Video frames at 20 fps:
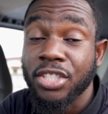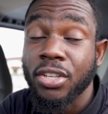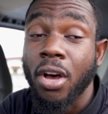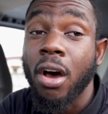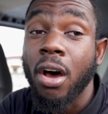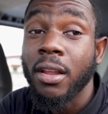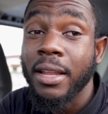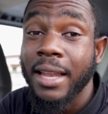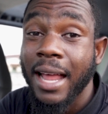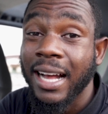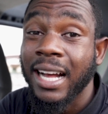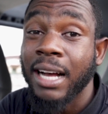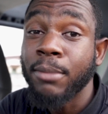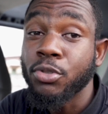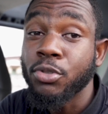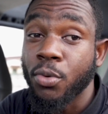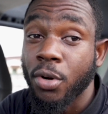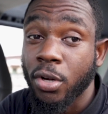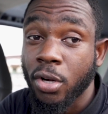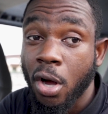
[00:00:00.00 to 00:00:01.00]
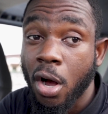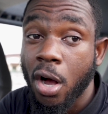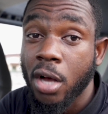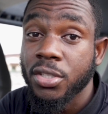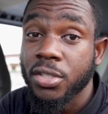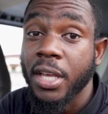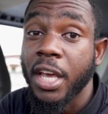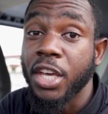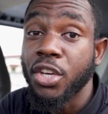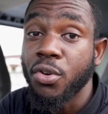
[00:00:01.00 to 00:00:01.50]
All of that comes with a
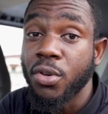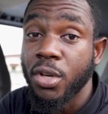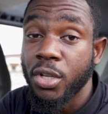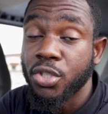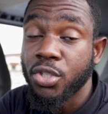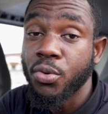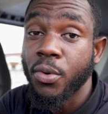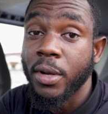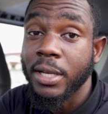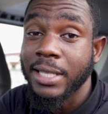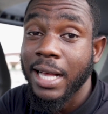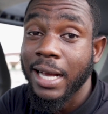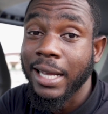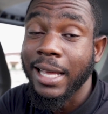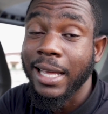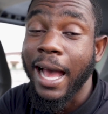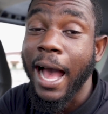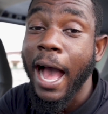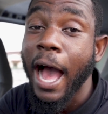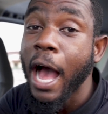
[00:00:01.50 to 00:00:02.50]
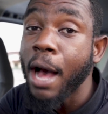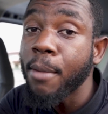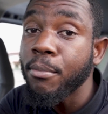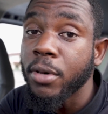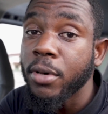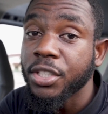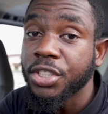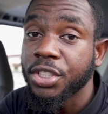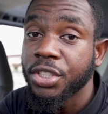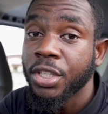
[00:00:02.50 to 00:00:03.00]
cost, and you need to know exactly how
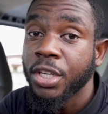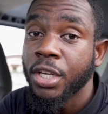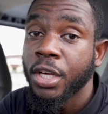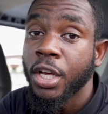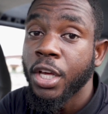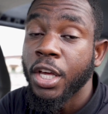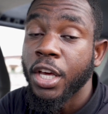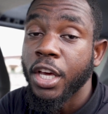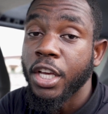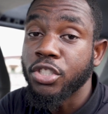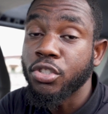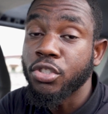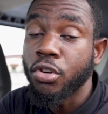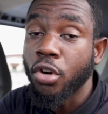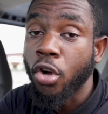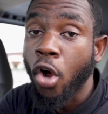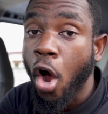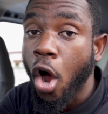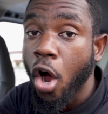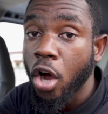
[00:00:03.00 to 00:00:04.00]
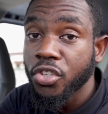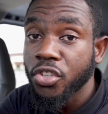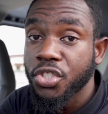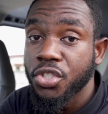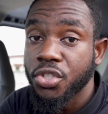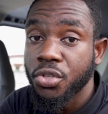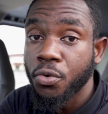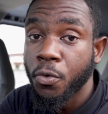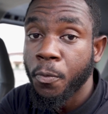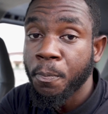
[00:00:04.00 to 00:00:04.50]
much it's going to
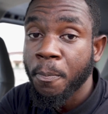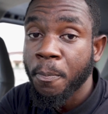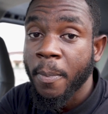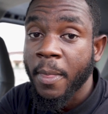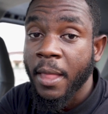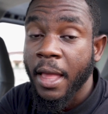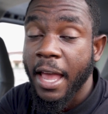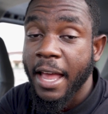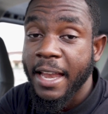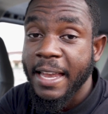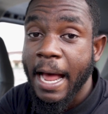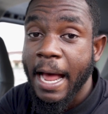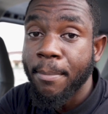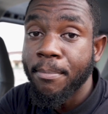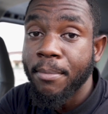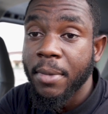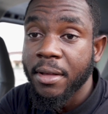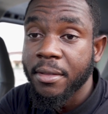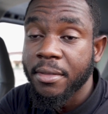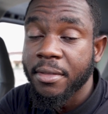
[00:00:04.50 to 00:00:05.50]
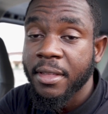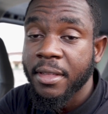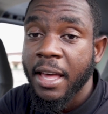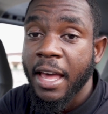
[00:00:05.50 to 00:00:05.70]
cost you in that month,